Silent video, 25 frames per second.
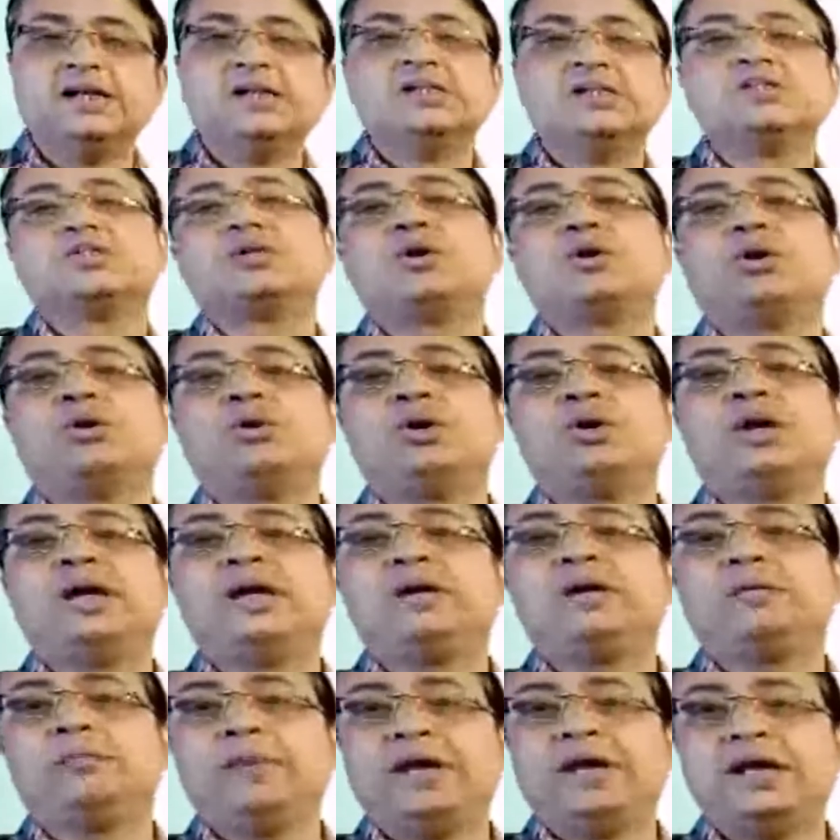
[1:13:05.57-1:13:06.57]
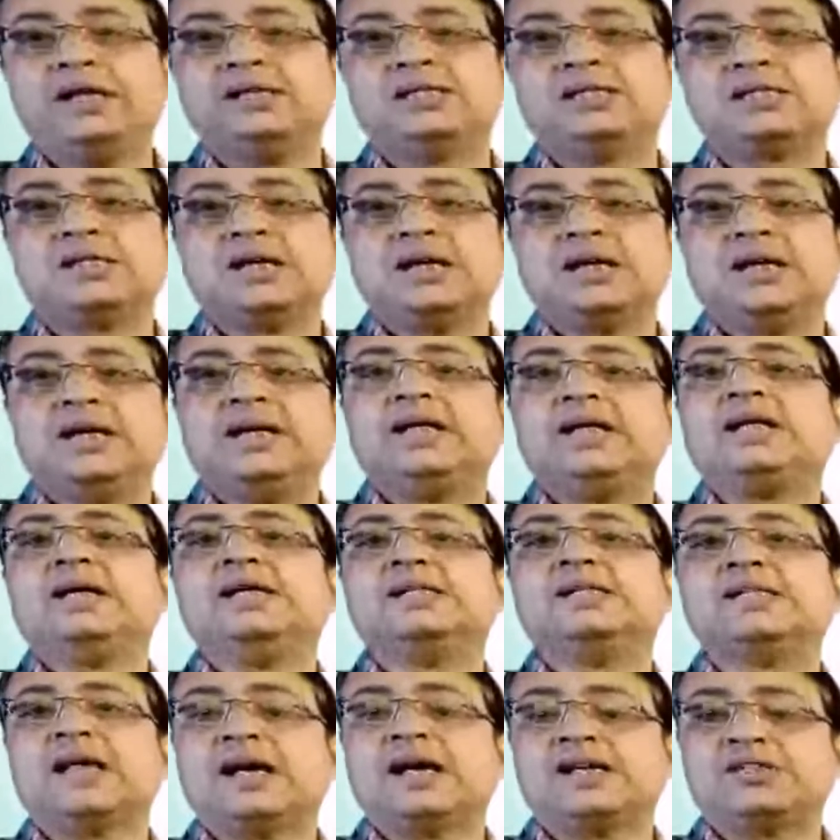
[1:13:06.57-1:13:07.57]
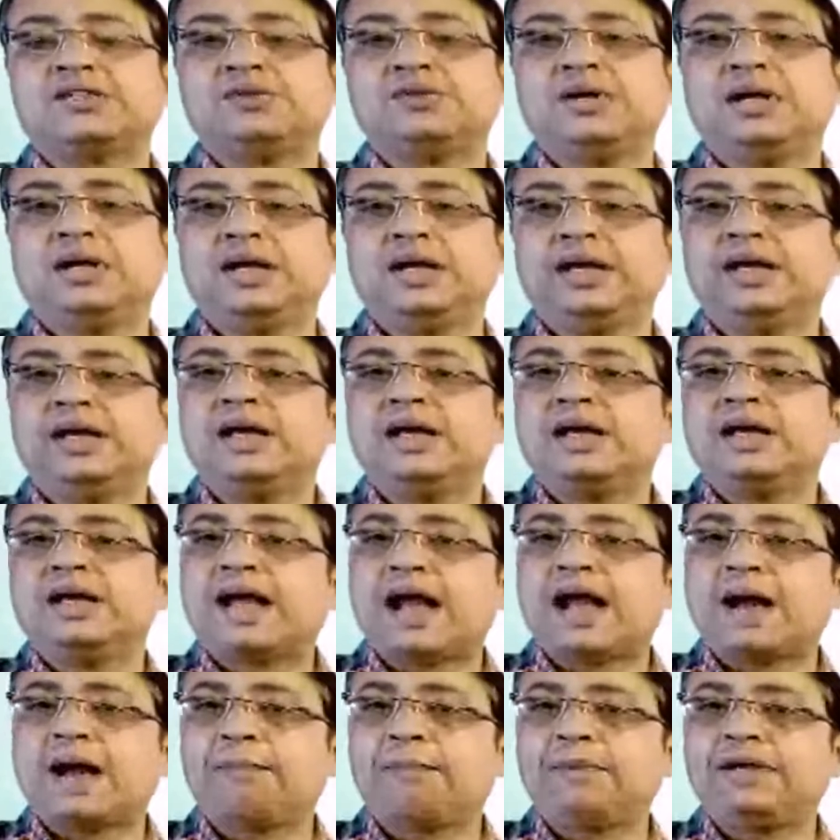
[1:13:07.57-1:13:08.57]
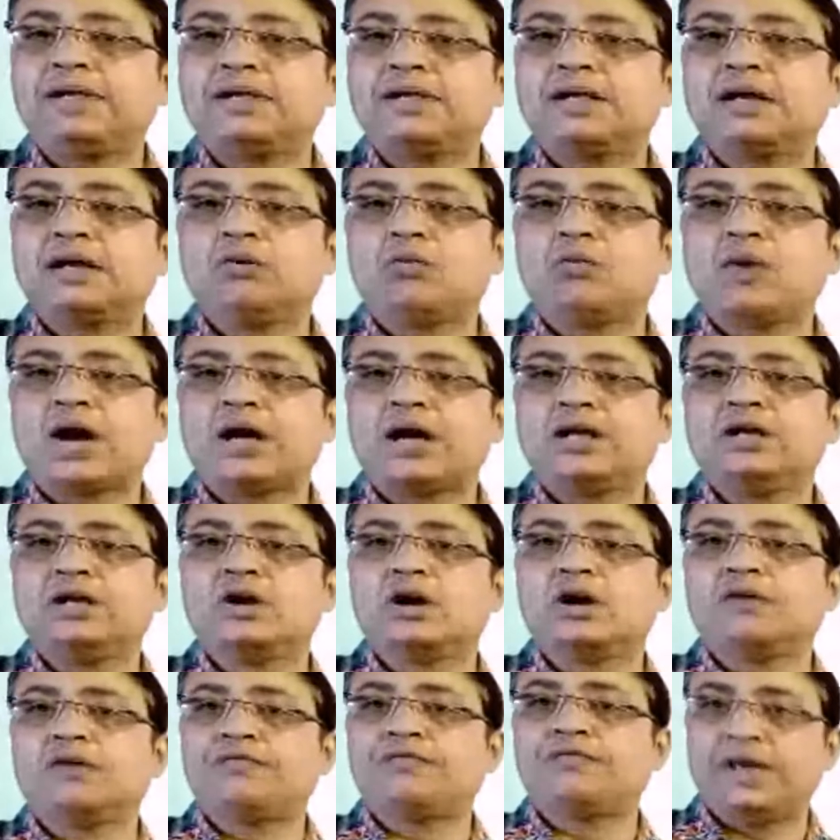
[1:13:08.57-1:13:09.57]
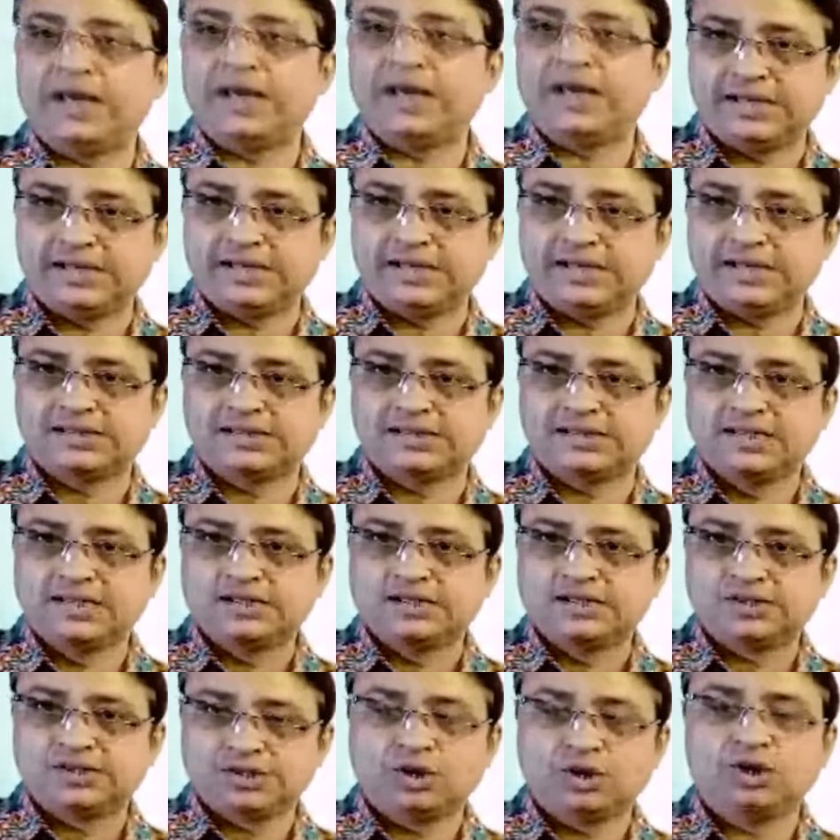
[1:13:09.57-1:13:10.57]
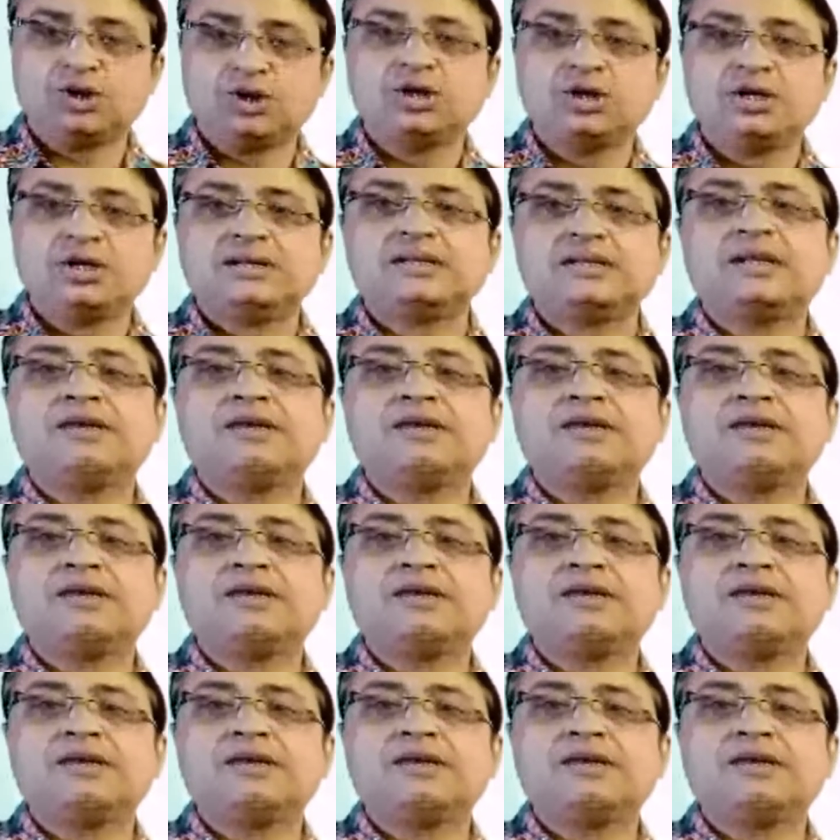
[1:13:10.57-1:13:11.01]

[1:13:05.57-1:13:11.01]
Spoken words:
so it means it is actually capital Y of s. So the